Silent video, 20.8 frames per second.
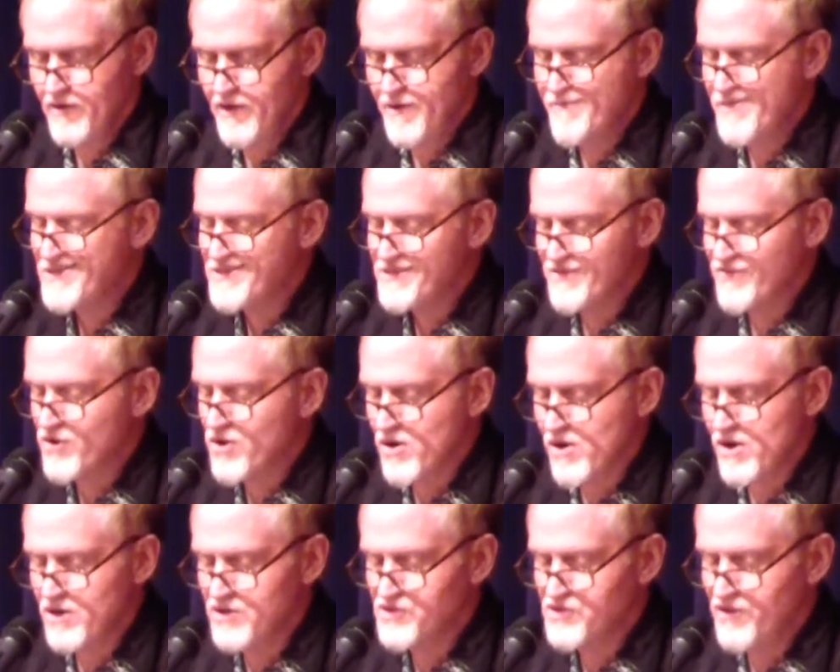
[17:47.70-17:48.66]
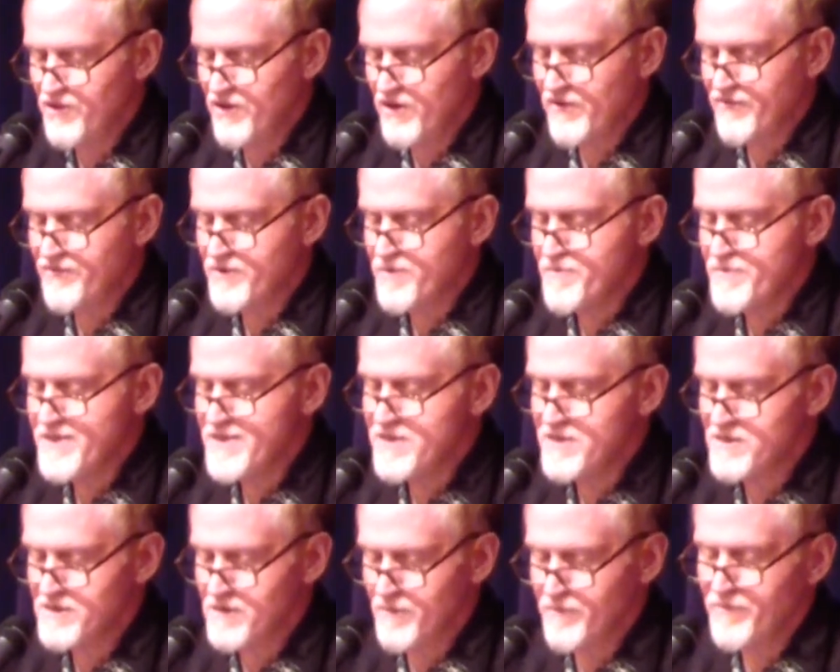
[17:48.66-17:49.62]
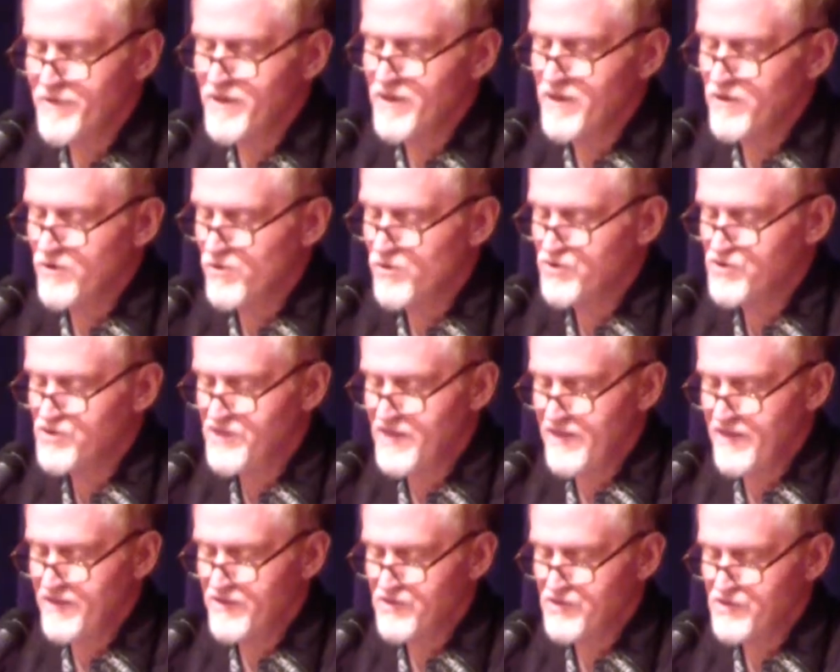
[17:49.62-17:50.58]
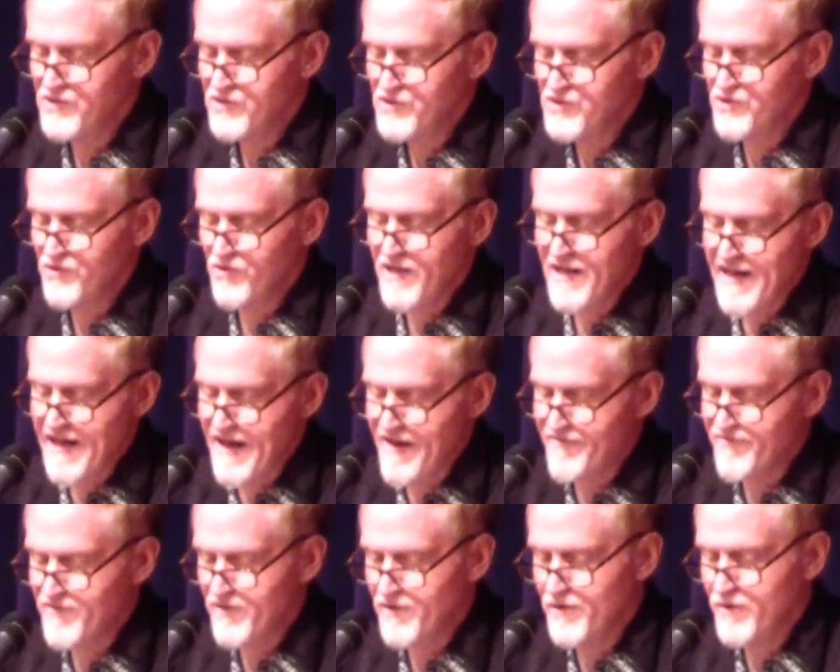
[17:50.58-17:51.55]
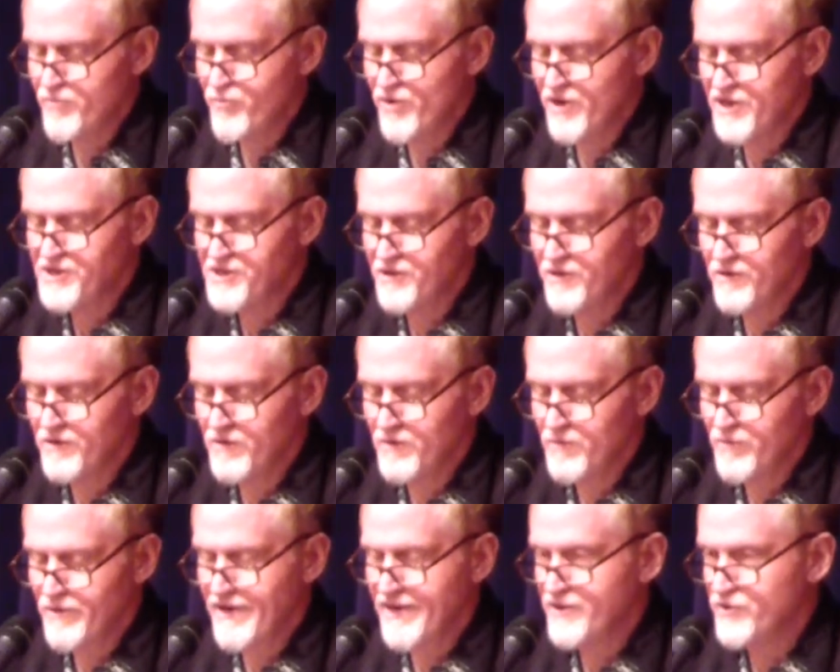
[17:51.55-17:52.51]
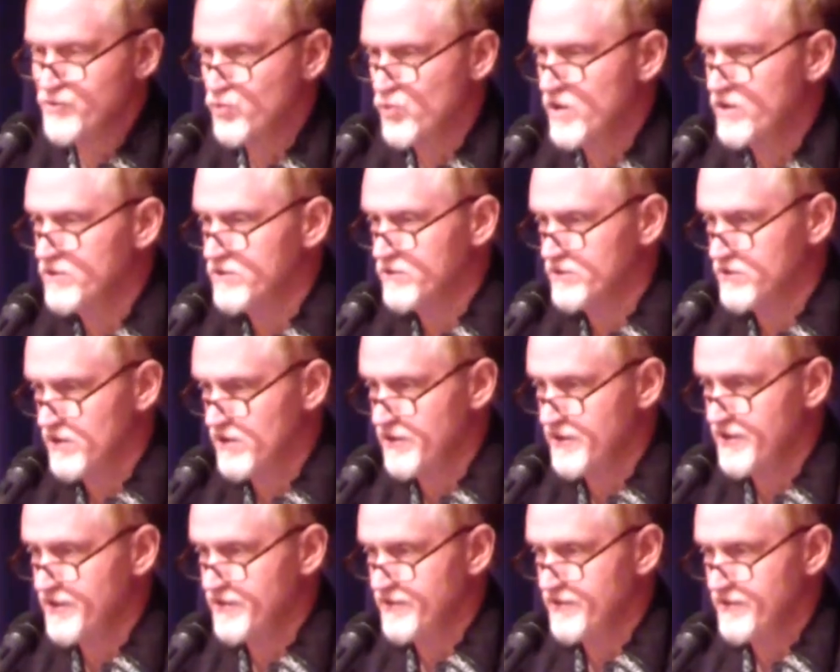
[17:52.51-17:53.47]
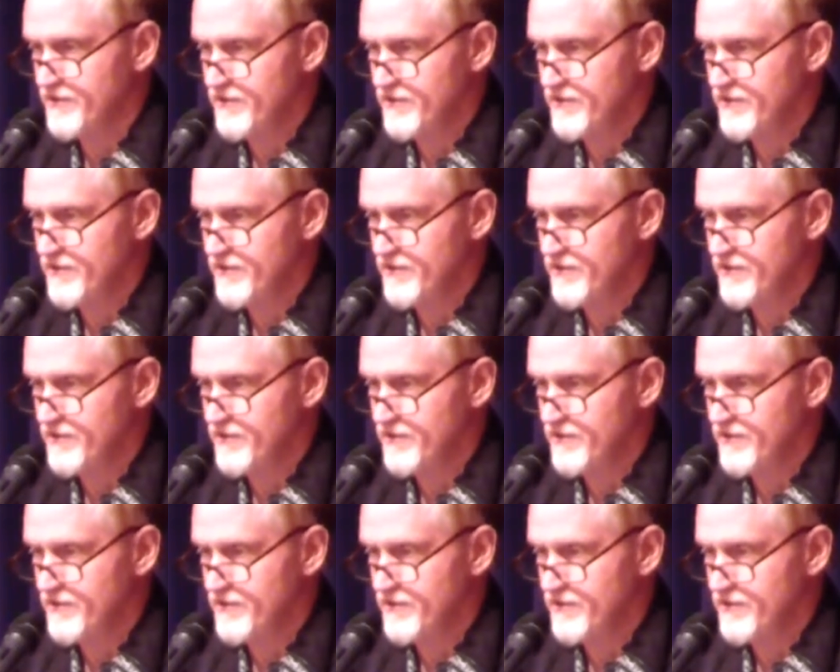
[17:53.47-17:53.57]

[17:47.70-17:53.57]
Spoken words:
It must have cost enough to mean something in those days, still half in the Depression, but I dwelled on it.